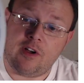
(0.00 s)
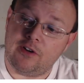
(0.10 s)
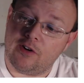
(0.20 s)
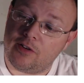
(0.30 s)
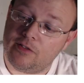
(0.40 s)

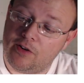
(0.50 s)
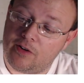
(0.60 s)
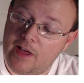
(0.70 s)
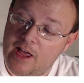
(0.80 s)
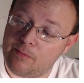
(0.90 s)
all your,
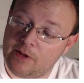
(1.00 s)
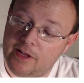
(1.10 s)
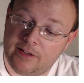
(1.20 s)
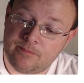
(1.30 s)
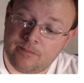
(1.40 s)
your
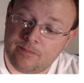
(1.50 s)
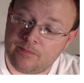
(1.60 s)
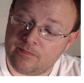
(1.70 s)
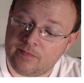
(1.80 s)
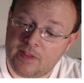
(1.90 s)
cabling
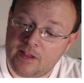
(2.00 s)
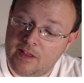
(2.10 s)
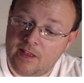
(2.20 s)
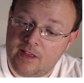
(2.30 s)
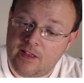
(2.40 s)

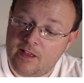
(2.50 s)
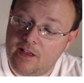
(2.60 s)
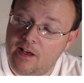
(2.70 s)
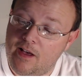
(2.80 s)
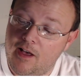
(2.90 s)

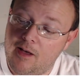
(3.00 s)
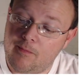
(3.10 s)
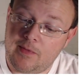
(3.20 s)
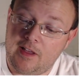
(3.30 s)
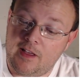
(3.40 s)

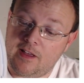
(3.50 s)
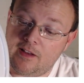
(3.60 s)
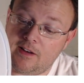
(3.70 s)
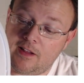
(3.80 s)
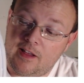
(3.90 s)
um,
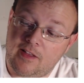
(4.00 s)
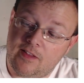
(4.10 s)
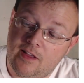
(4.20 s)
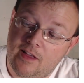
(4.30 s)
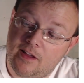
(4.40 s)
and,
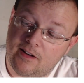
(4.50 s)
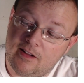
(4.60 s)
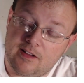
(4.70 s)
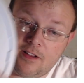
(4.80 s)
and then,